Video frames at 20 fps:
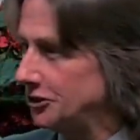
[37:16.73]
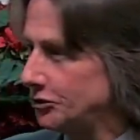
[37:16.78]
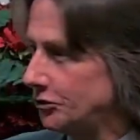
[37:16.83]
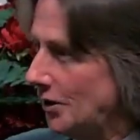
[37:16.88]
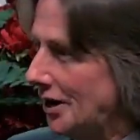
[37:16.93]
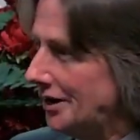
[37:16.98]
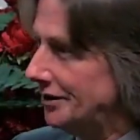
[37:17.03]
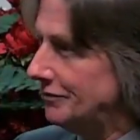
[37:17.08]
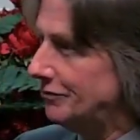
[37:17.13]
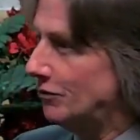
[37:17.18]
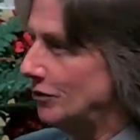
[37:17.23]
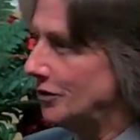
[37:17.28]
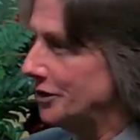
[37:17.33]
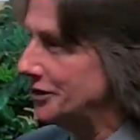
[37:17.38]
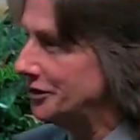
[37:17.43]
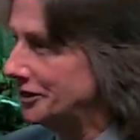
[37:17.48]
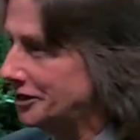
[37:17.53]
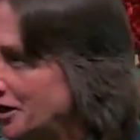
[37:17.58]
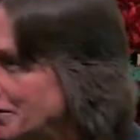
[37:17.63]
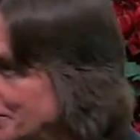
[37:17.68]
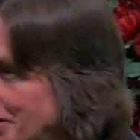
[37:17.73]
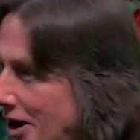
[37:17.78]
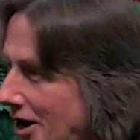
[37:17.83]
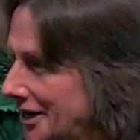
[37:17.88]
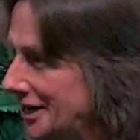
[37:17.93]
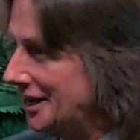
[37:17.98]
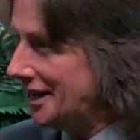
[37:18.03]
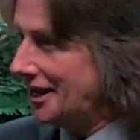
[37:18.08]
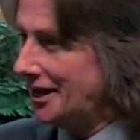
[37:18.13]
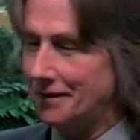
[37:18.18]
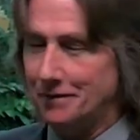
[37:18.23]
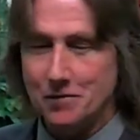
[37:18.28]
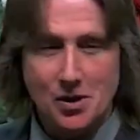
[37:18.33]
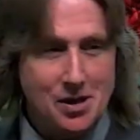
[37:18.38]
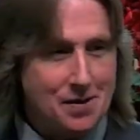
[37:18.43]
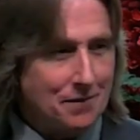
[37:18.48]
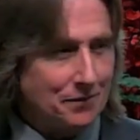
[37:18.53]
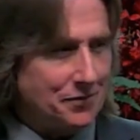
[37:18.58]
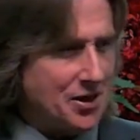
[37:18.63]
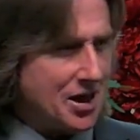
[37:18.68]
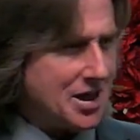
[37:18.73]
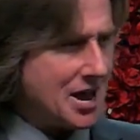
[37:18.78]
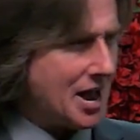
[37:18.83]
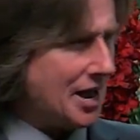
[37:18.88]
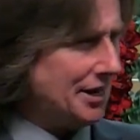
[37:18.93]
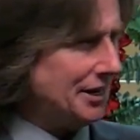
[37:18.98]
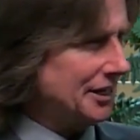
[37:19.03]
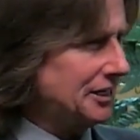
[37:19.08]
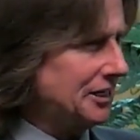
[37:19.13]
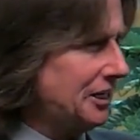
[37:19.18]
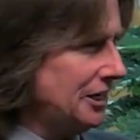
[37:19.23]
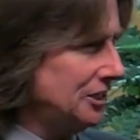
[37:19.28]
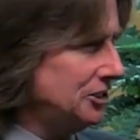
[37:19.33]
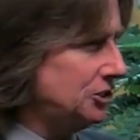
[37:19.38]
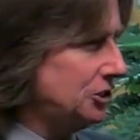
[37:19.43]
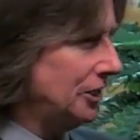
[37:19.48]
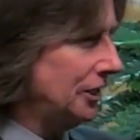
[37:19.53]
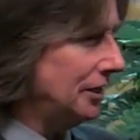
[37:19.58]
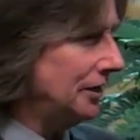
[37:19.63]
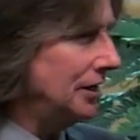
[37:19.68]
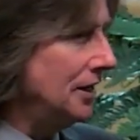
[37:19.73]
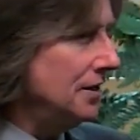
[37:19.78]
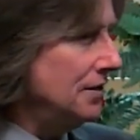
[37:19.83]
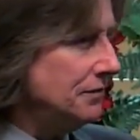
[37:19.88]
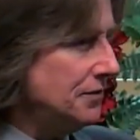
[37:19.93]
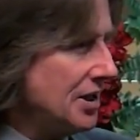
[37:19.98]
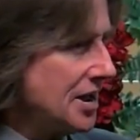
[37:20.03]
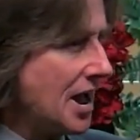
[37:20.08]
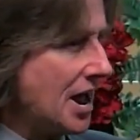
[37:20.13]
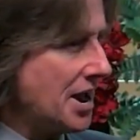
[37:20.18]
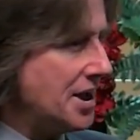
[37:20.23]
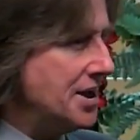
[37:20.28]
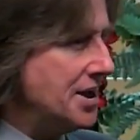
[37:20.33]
ready for you to come on in. They had a kitchen. They had